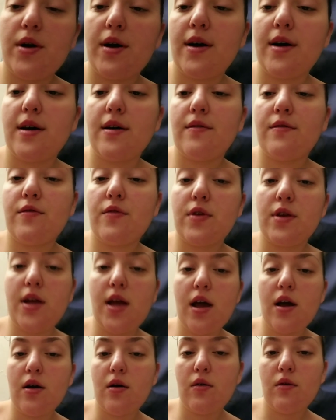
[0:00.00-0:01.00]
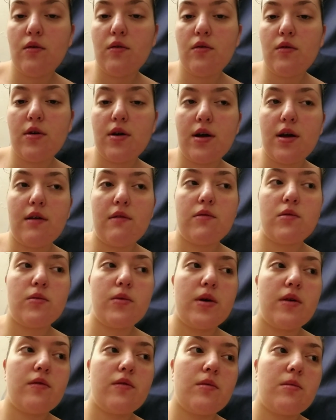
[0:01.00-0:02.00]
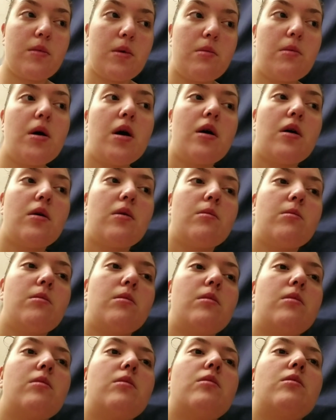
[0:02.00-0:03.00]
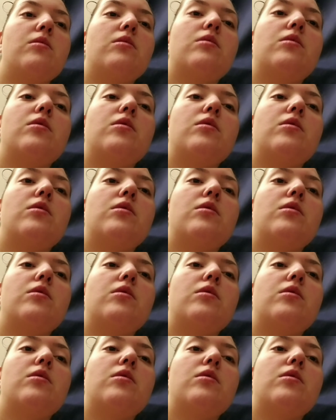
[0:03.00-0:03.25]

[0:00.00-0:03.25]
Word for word: But for now, I have to wait for my mom